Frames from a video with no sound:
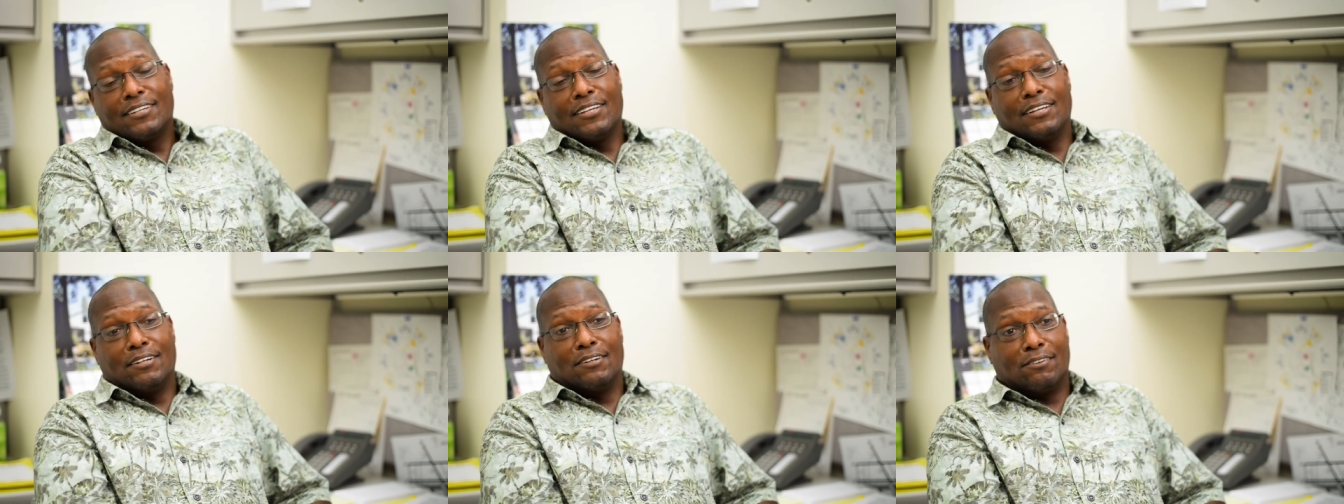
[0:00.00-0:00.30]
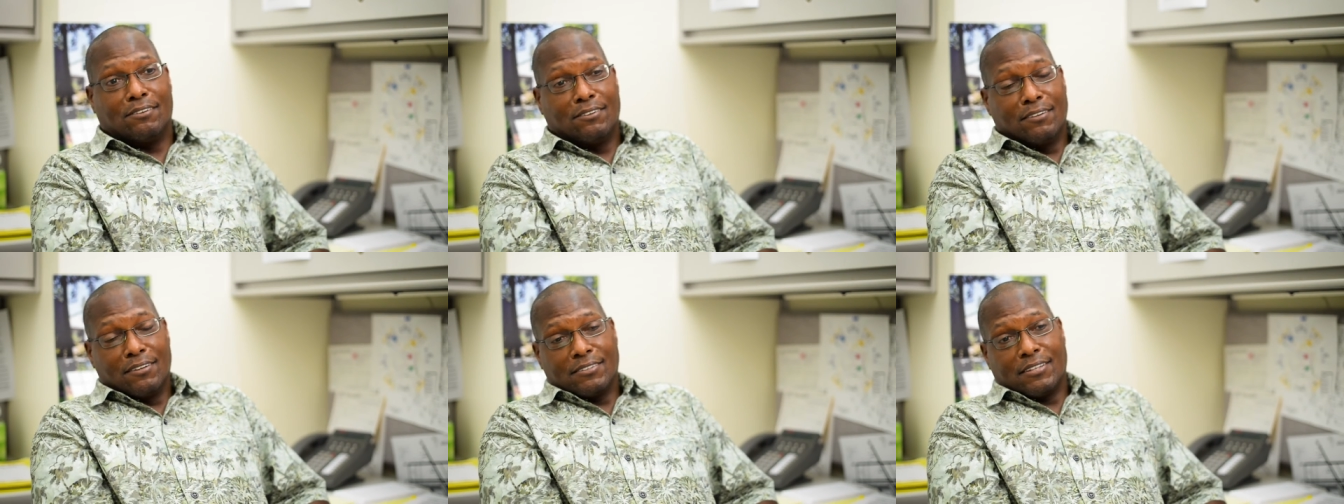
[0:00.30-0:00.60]
you
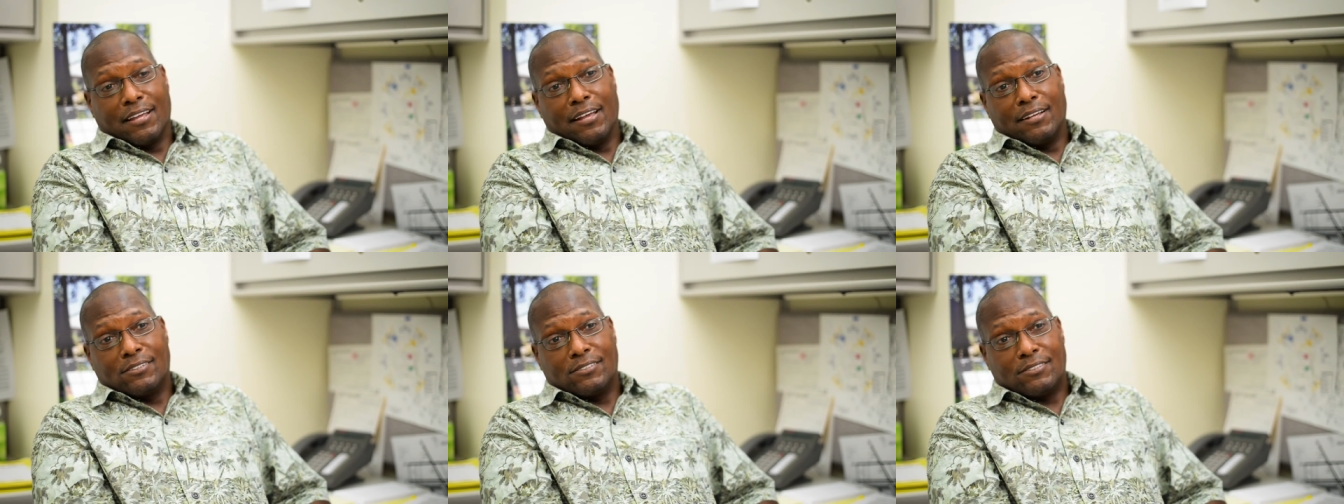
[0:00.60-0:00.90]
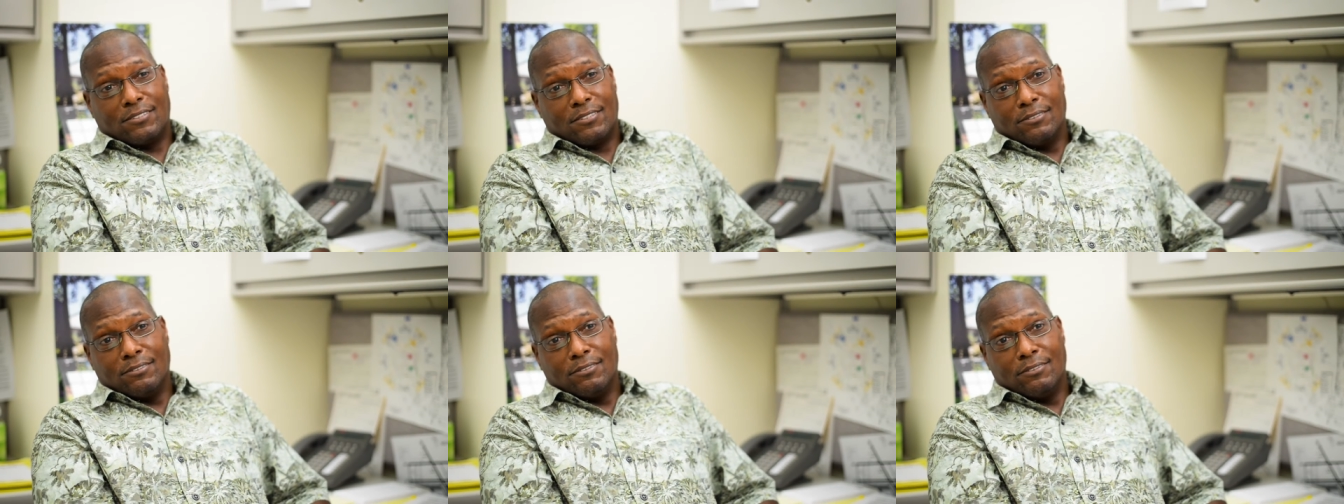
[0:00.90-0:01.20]
know thanks
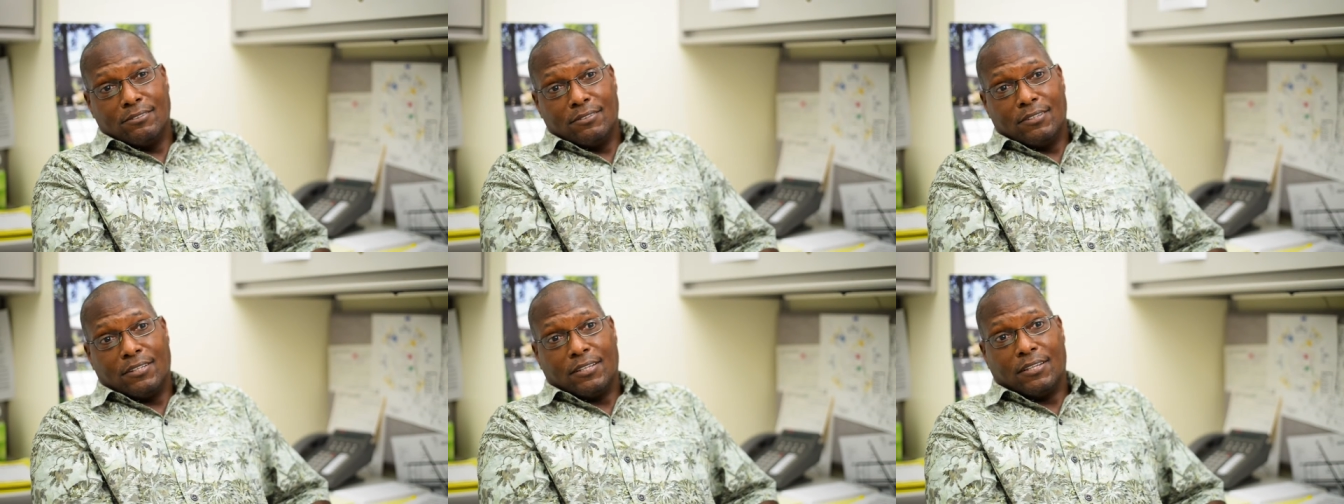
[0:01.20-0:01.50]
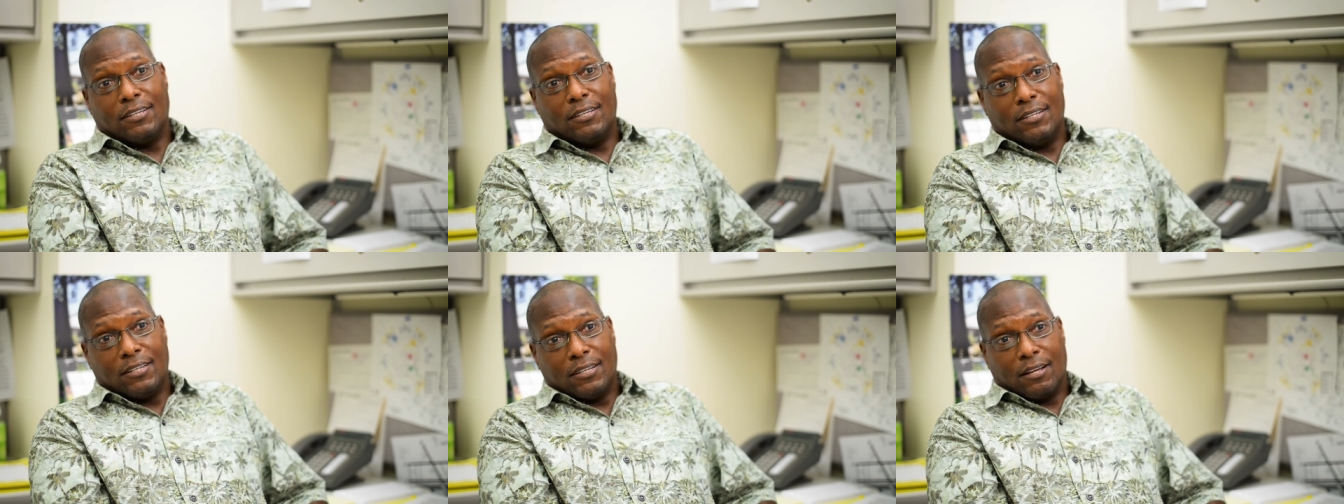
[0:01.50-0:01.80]
to
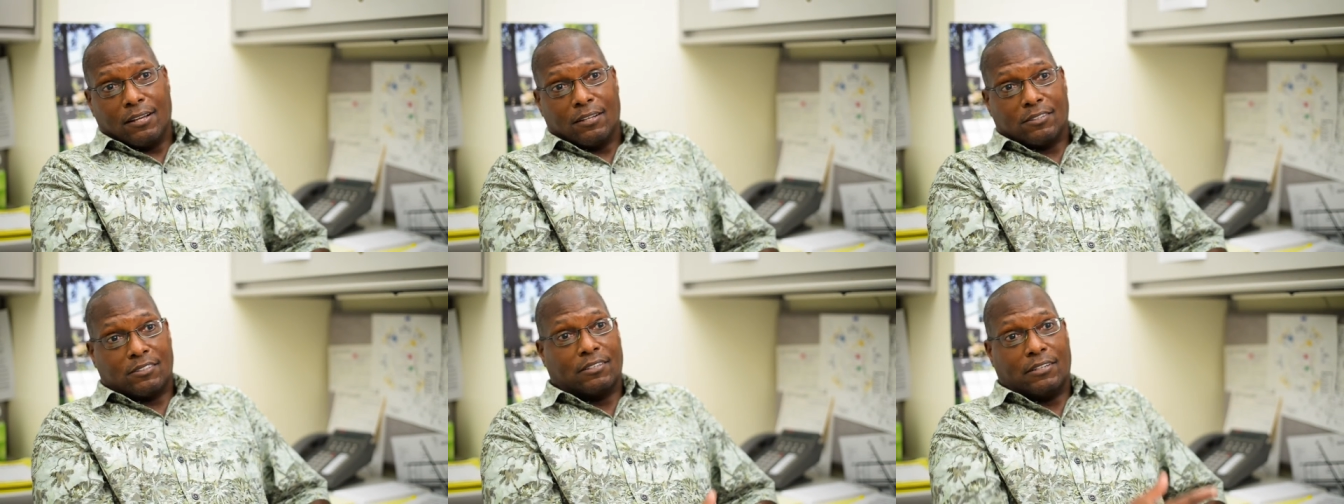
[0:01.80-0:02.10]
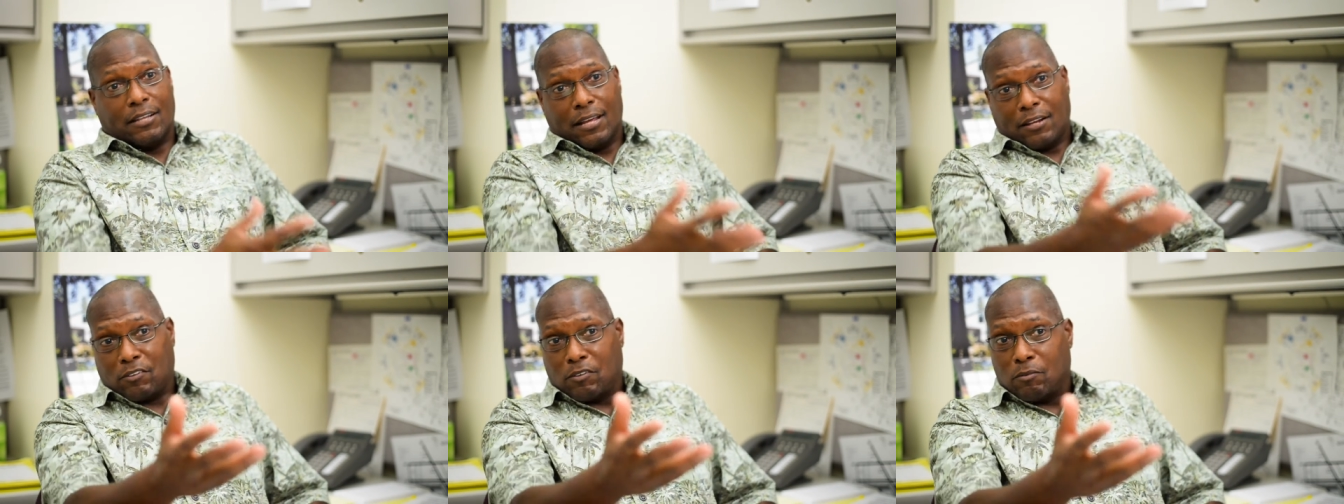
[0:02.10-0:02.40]
the uh,
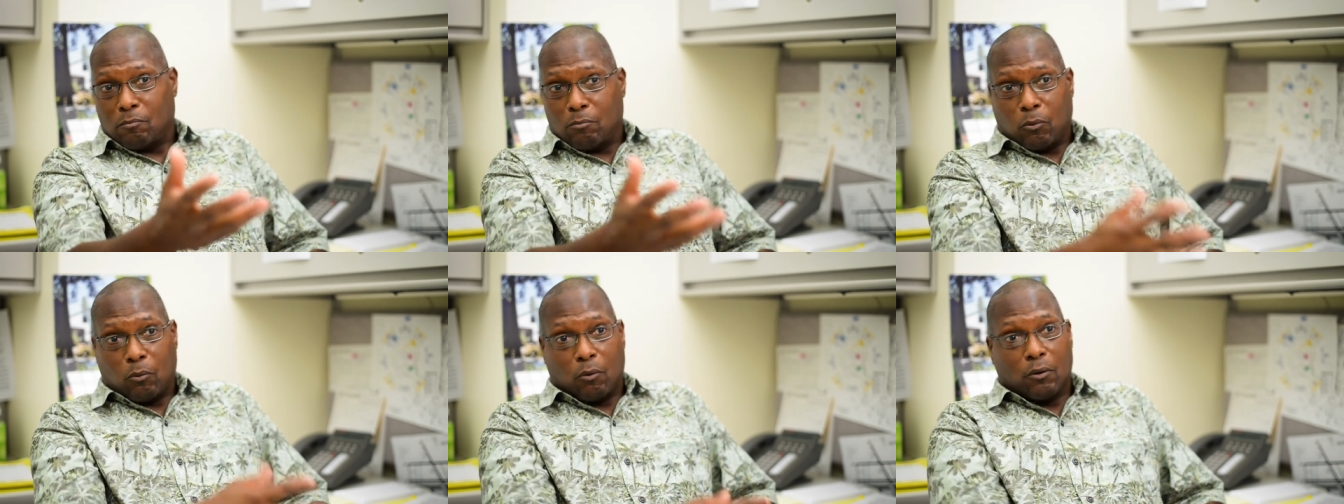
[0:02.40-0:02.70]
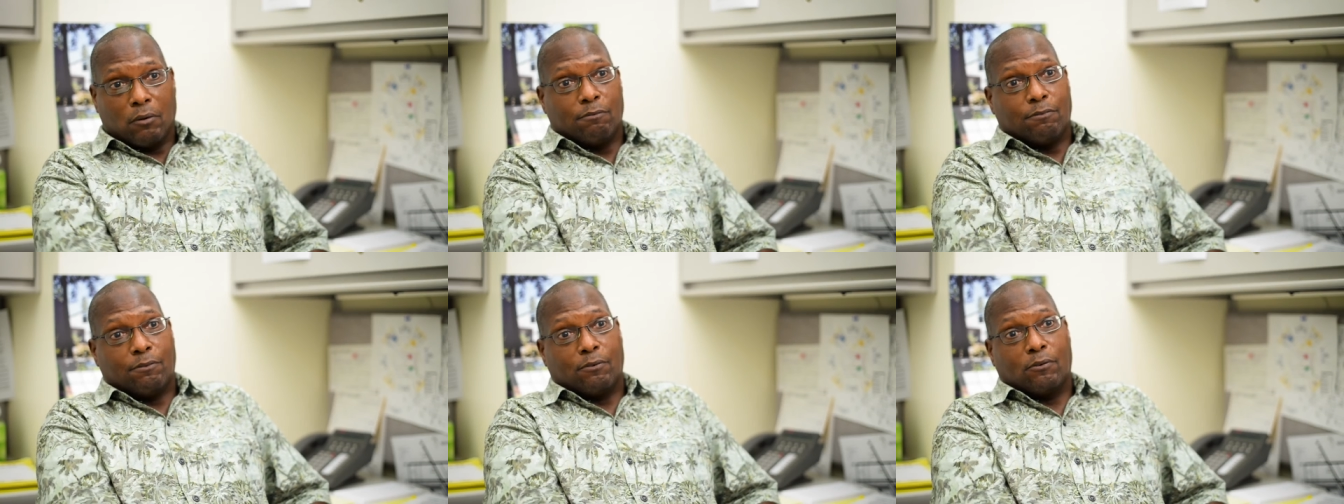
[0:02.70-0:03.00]
selection
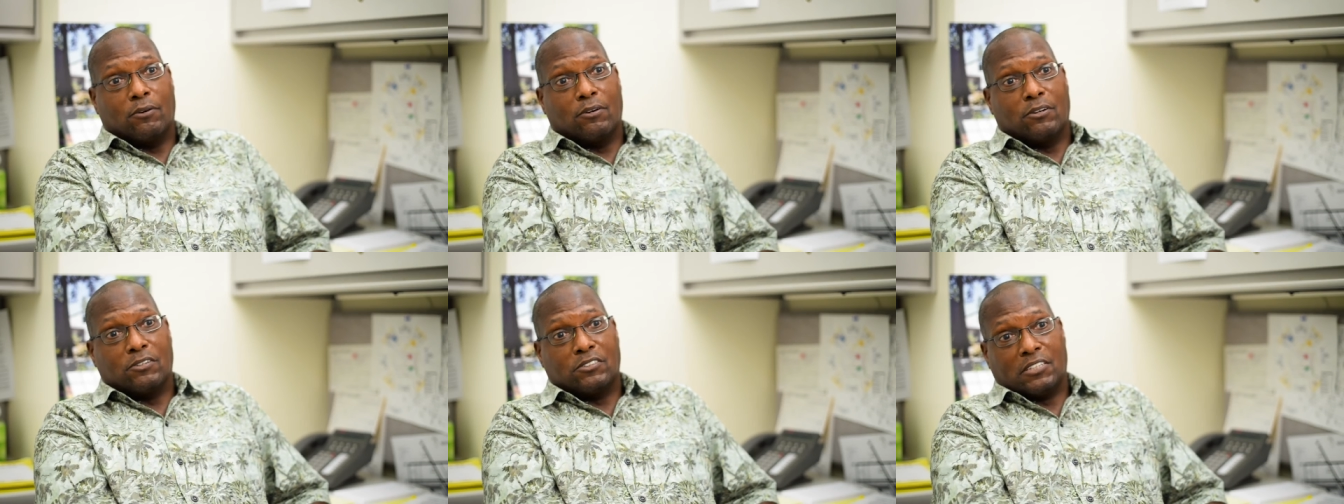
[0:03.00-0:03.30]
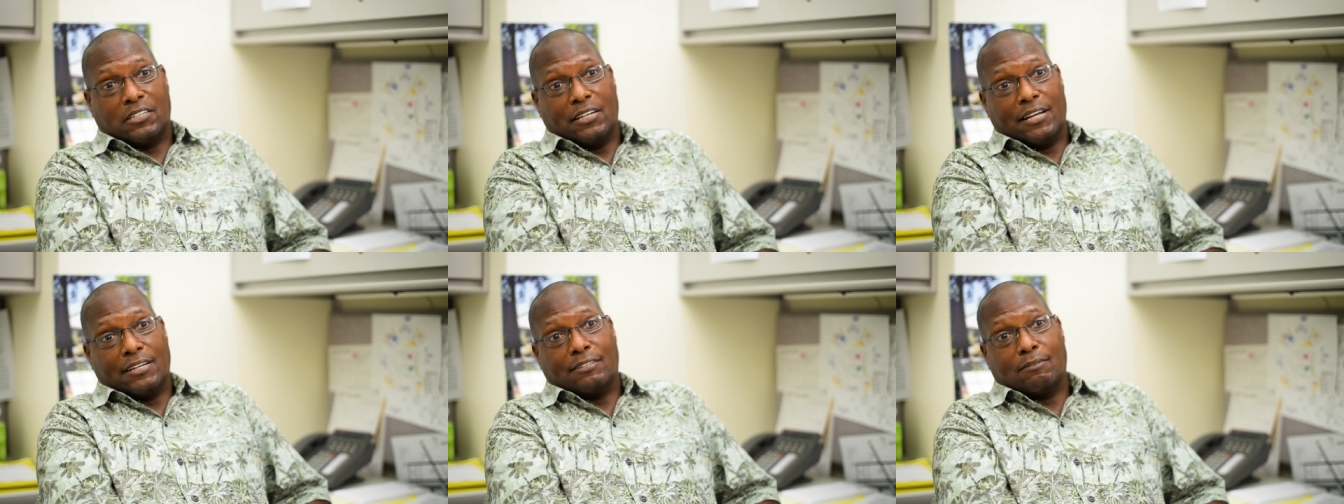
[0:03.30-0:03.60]
board for
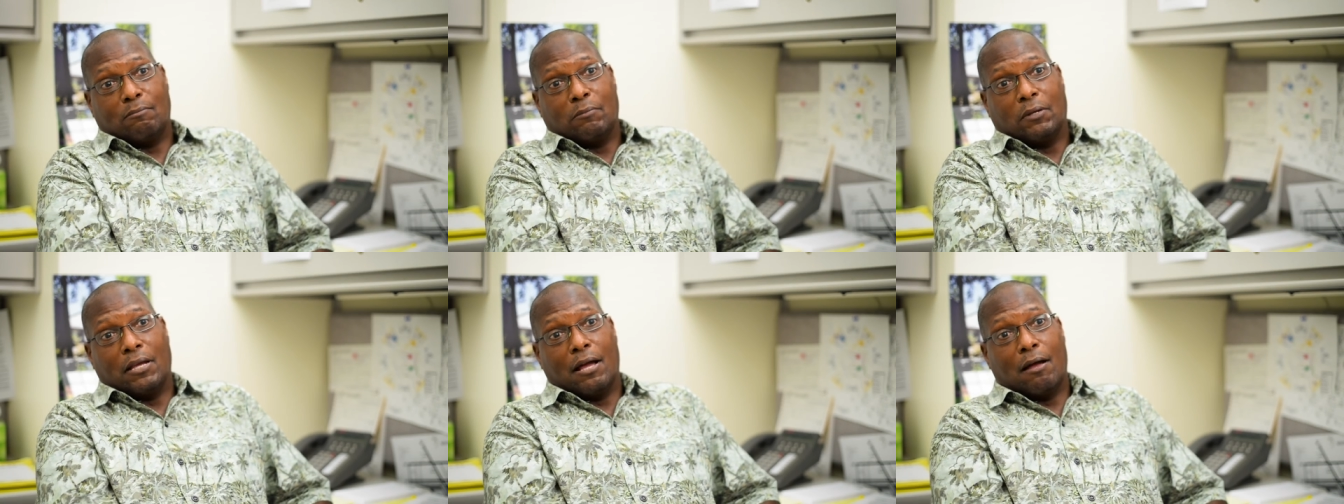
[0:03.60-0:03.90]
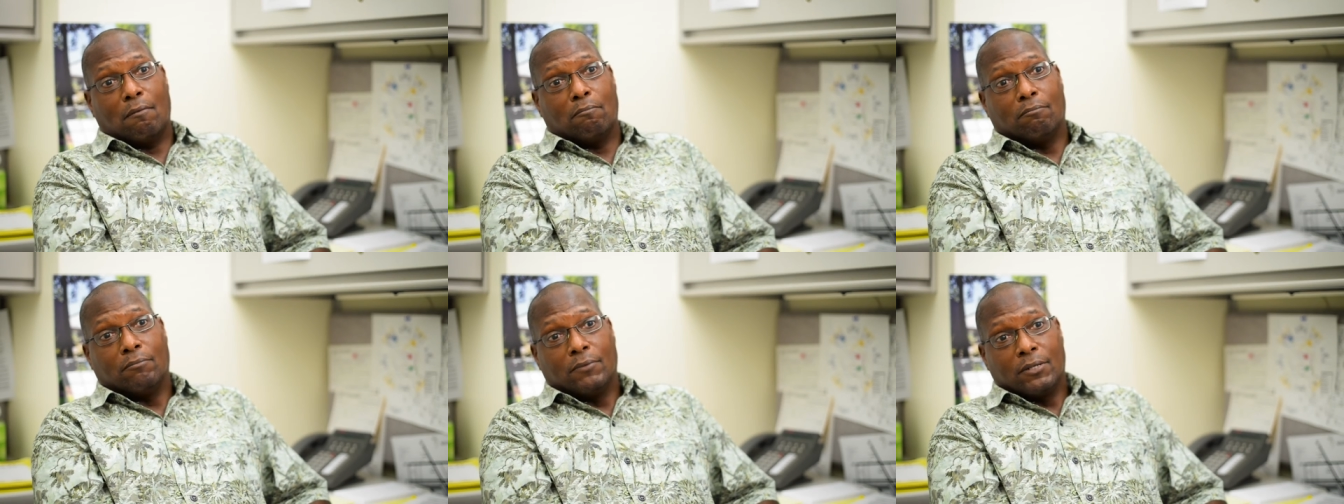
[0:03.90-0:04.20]
selecting me
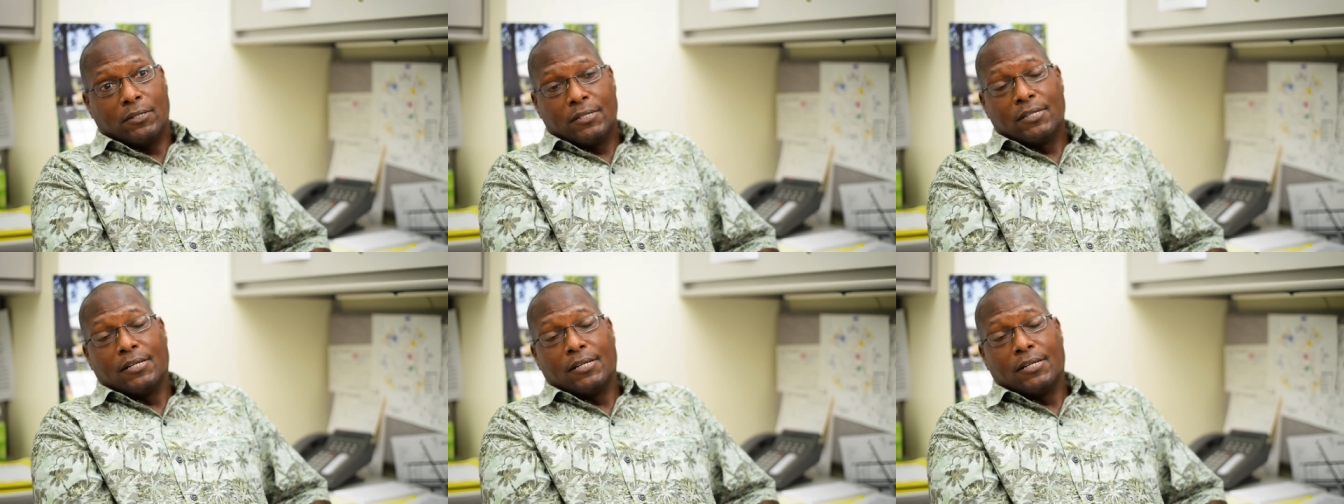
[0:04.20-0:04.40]
i'm